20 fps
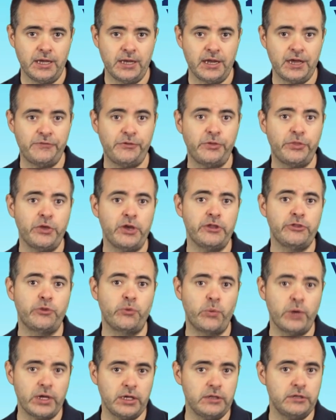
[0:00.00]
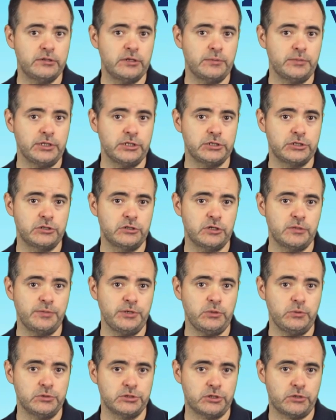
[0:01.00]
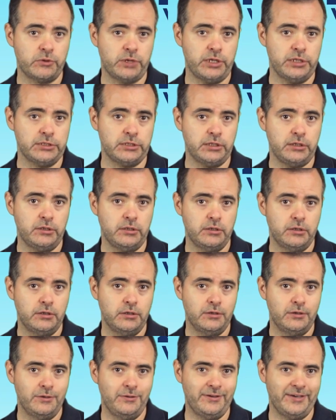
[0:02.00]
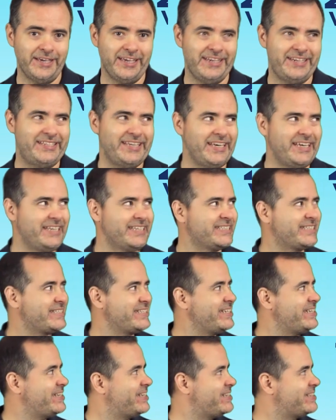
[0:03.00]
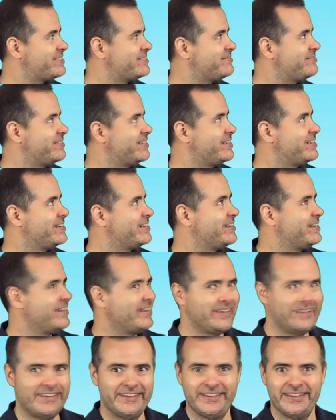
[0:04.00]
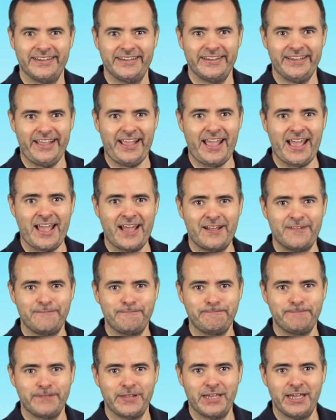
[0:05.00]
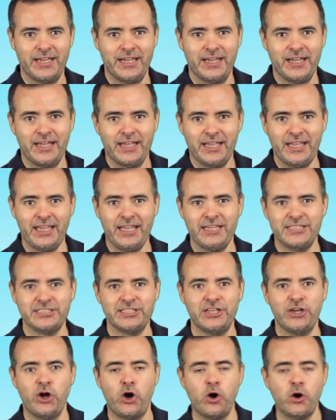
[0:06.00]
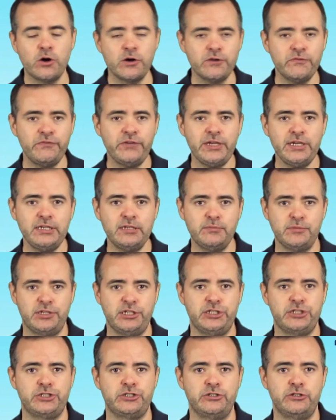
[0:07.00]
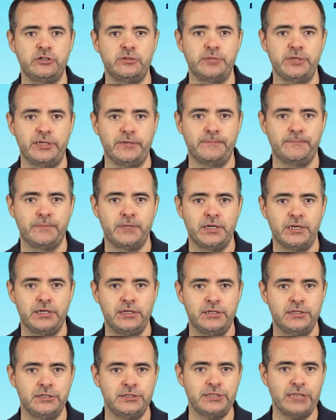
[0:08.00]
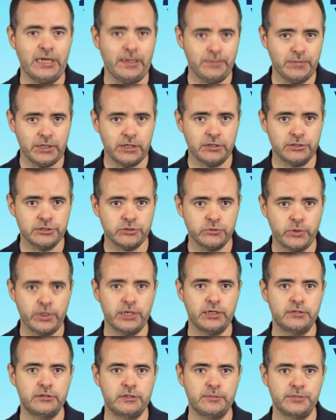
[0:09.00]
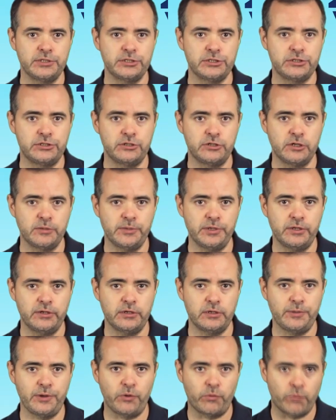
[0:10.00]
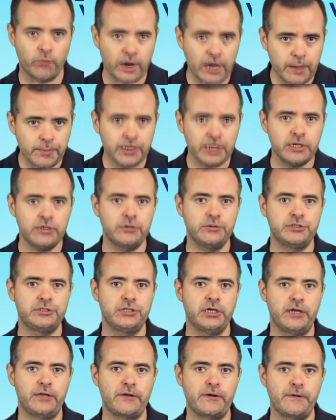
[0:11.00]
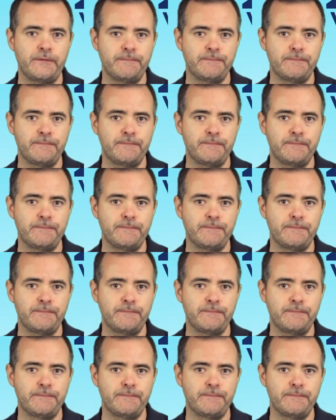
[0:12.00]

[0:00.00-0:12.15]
Now, if you thought the regular Demolition Derby was crazy, wait till you see this one. Yeah, it's an RV Demolition Derby. Same deal as a regular Demolition Derby. They're going to be ramming into each other.